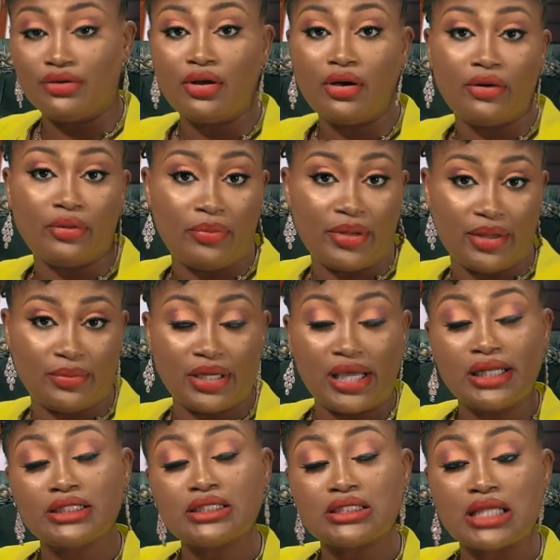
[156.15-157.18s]
No, baby,
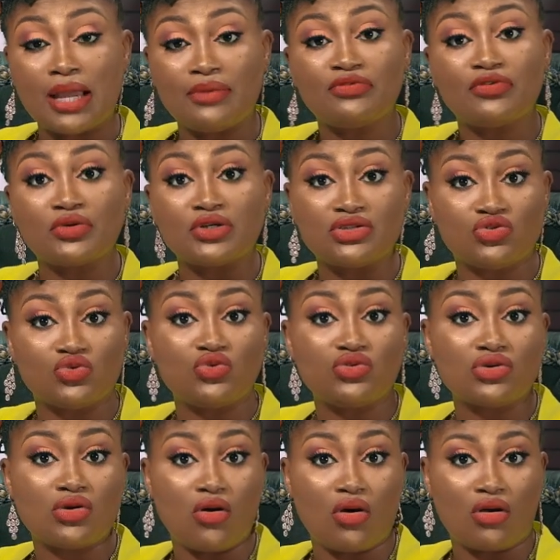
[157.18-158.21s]
it is time for us to
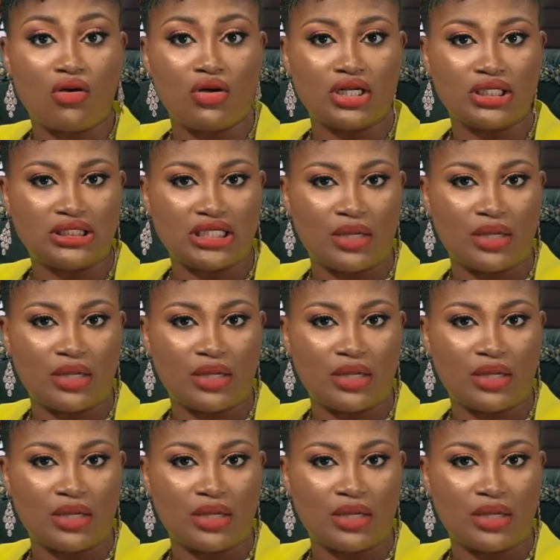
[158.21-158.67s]
talk on the